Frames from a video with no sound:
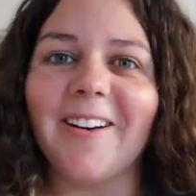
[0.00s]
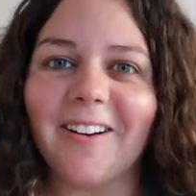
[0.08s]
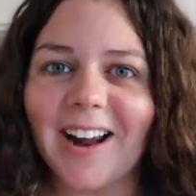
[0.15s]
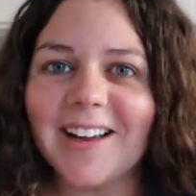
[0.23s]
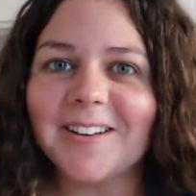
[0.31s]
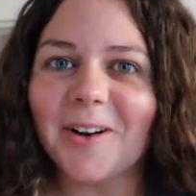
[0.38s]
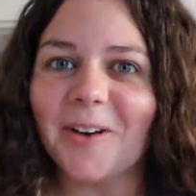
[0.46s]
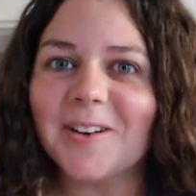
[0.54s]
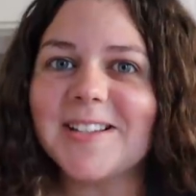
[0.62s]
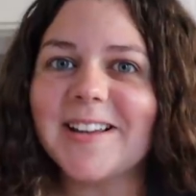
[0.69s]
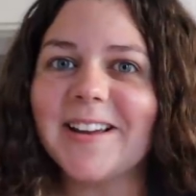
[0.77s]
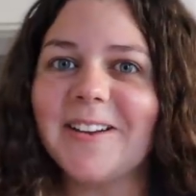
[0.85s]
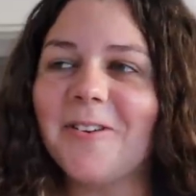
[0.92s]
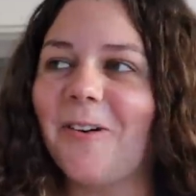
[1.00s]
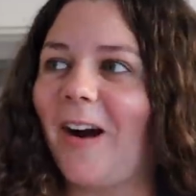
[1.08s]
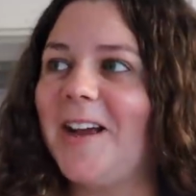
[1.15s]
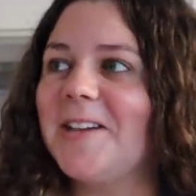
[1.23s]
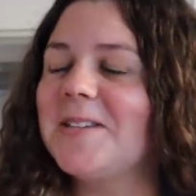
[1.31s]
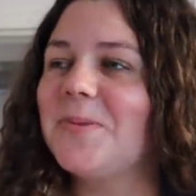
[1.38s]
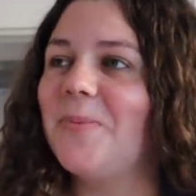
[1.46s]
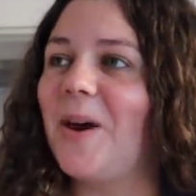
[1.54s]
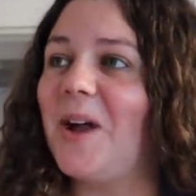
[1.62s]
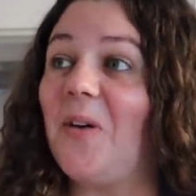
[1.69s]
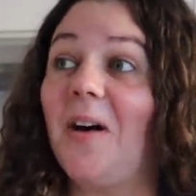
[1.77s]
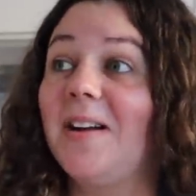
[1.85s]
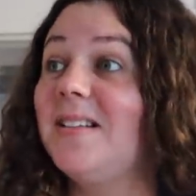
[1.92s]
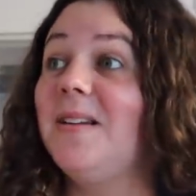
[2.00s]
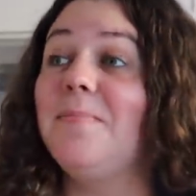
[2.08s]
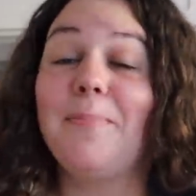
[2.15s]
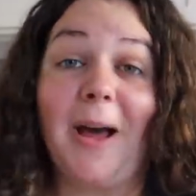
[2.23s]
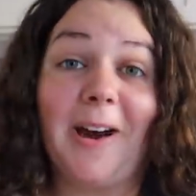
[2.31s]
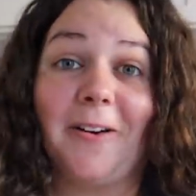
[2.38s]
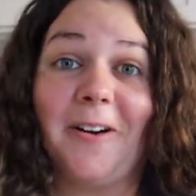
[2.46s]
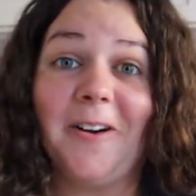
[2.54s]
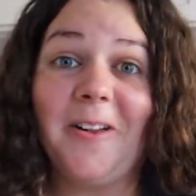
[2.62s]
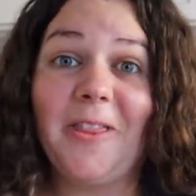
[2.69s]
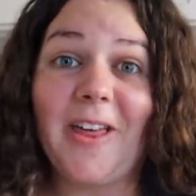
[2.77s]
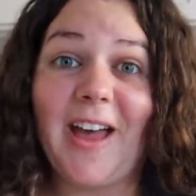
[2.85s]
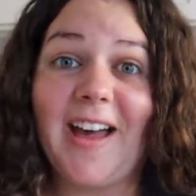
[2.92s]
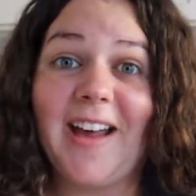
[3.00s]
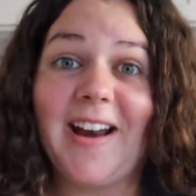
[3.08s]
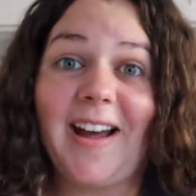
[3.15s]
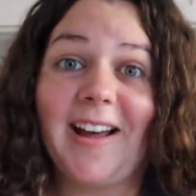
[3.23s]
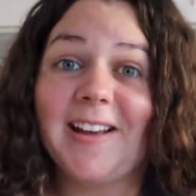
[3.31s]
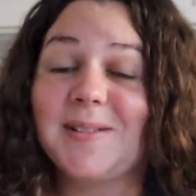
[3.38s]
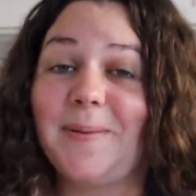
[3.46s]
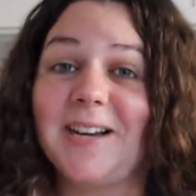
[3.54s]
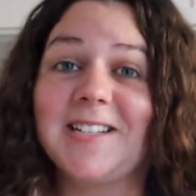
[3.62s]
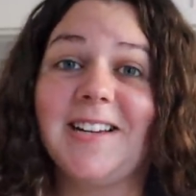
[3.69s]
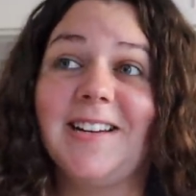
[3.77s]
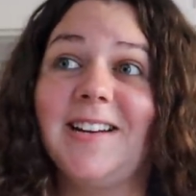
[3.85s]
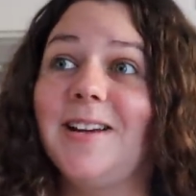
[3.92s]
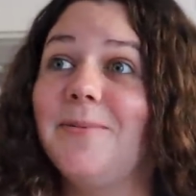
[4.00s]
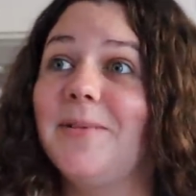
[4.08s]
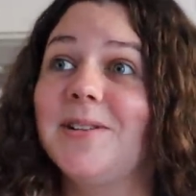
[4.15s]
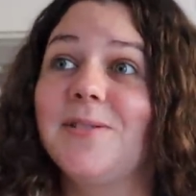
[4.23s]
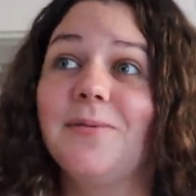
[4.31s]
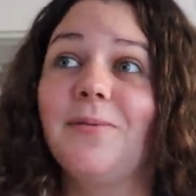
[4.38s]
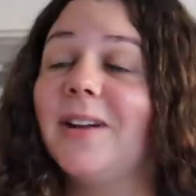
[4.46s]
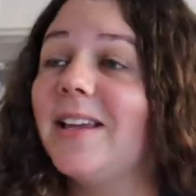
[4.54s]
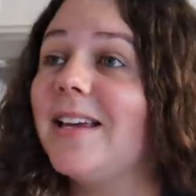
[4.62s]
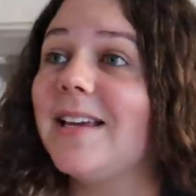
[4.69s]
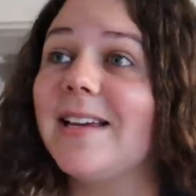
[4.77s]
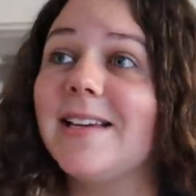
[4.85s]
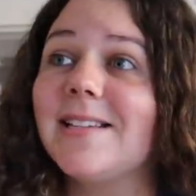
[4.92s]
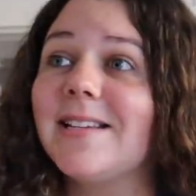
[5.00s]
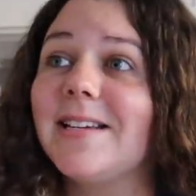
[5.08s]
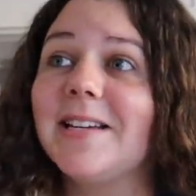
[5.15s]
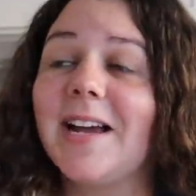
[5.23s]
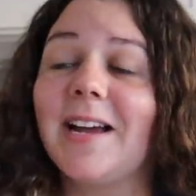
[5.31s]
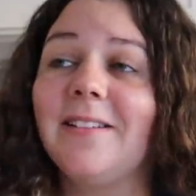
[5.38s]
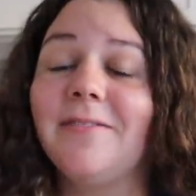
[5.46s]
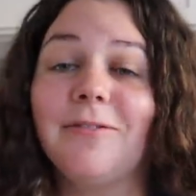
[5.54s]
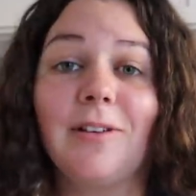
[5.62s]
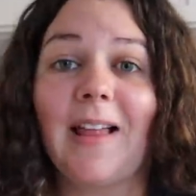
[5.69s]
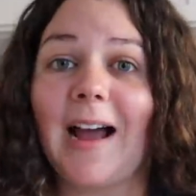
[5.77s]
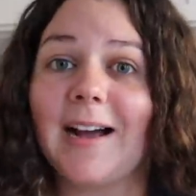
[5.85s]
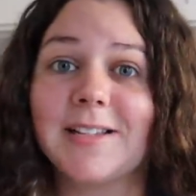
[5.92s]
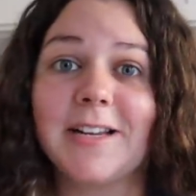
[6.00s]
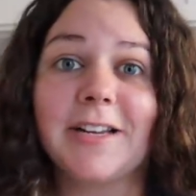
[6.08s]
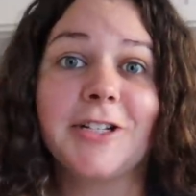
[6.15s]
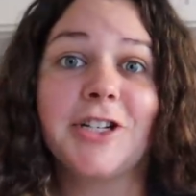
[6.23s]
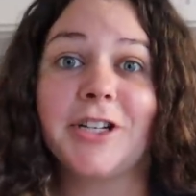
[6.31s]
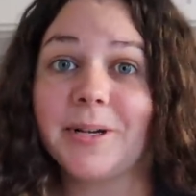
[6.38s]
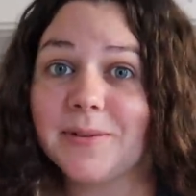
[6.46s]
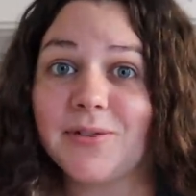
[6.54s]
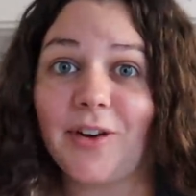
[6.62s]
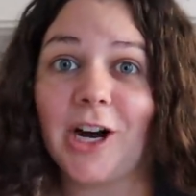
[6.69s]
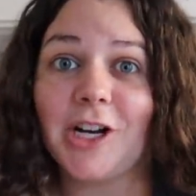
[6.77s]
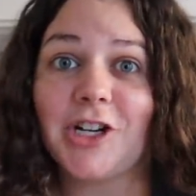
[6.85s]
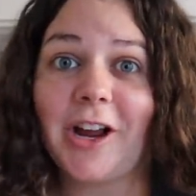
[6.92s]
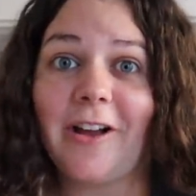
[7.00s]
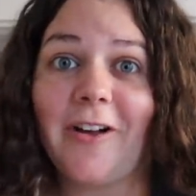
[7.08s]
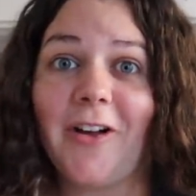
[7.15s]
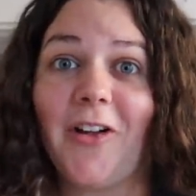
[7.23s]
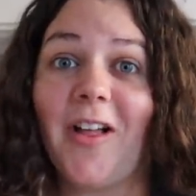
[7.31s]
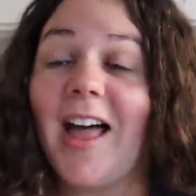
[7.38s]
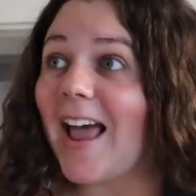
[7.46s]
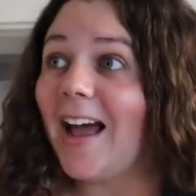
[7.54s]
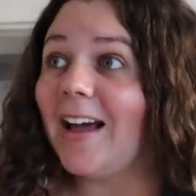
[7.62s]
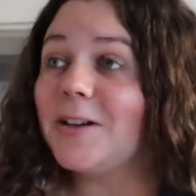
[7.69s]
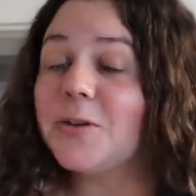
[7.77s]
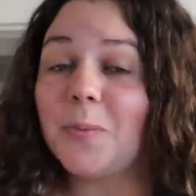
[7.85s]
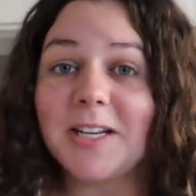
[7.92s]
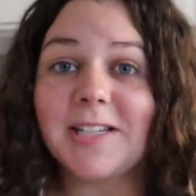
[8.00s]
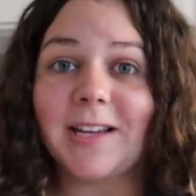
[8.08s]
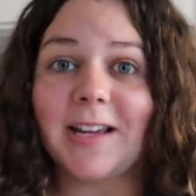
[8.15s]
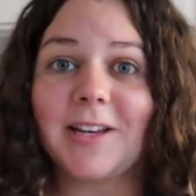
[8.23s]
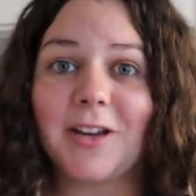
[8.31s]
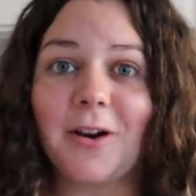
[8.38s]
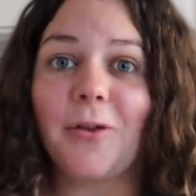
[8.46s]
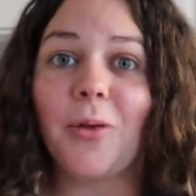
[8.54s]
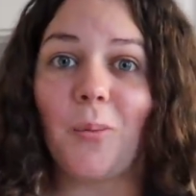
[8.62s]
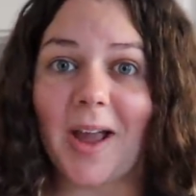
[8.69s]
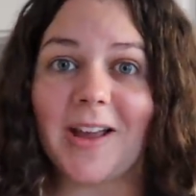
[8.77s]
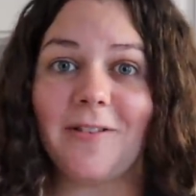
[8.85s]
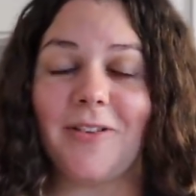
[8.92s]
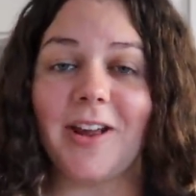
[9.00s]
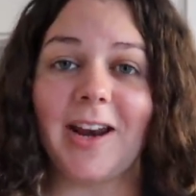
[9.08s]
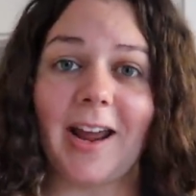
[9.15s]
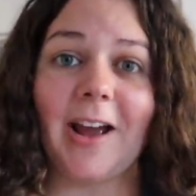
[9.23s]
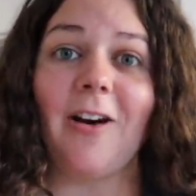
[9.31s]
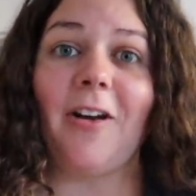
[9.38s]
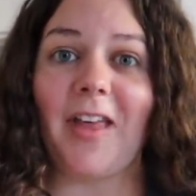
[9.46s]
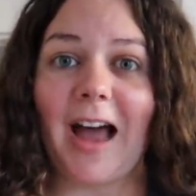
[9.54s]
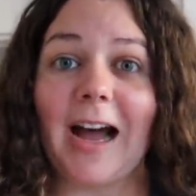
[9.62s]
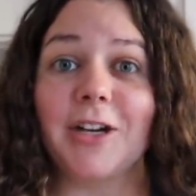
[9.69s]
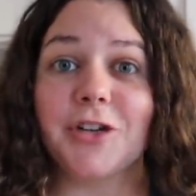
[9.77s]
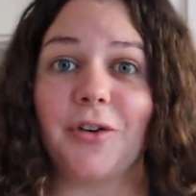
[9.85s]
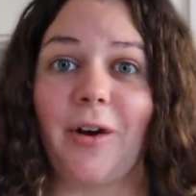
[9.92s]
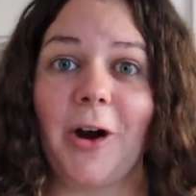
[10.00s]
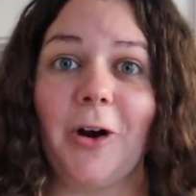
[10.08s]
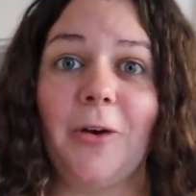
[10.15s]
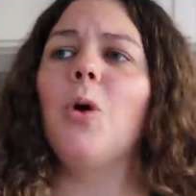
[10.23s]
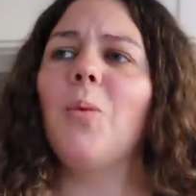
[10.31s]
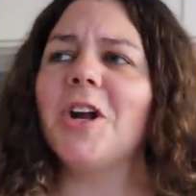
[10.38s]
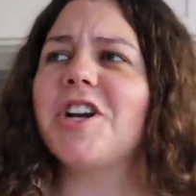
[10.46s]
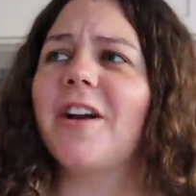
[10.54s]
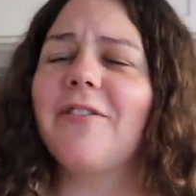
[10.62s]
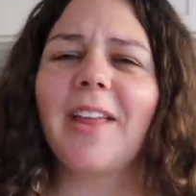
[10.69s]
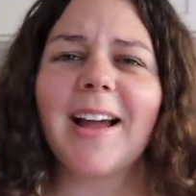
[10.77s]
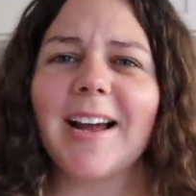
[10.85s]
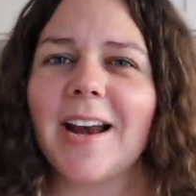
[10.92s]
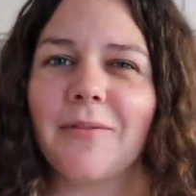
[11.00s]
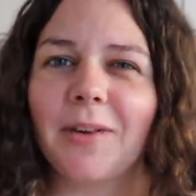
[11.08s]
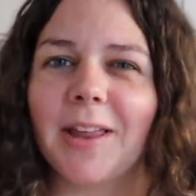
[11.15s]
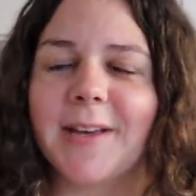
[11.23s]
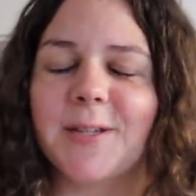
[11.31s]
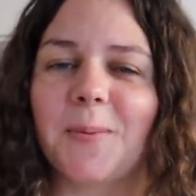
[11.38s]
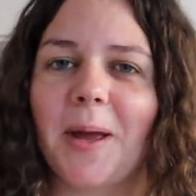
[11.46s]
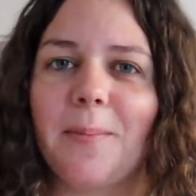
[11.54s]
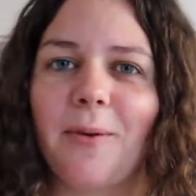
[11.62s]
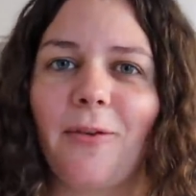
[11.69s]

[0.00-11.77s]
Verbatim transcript: All right, nursing Grace went honestly better than I expected. It was really easy and relaxing. She was very chill. And we did, you know, the weighed feeding on the Hatch Grow, which I feel like I didn't really explain